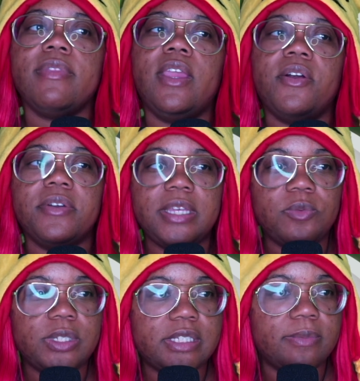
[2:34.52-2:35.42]
Oh, he
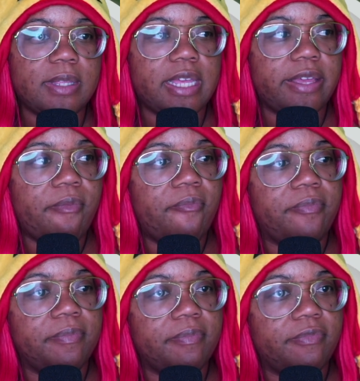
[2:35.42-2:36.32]
wants some of that.
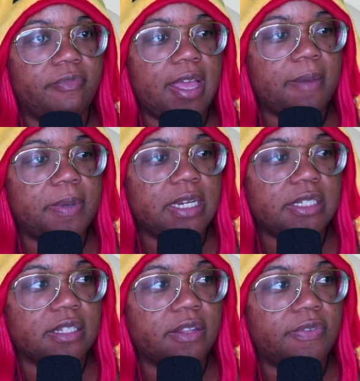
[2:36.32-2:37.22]

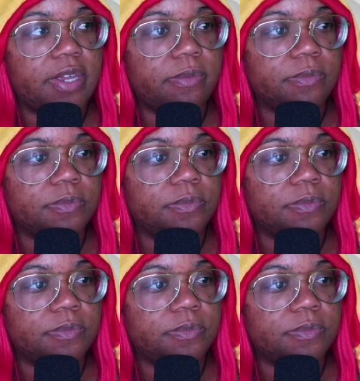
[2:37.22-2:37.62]
Happiness and the fun.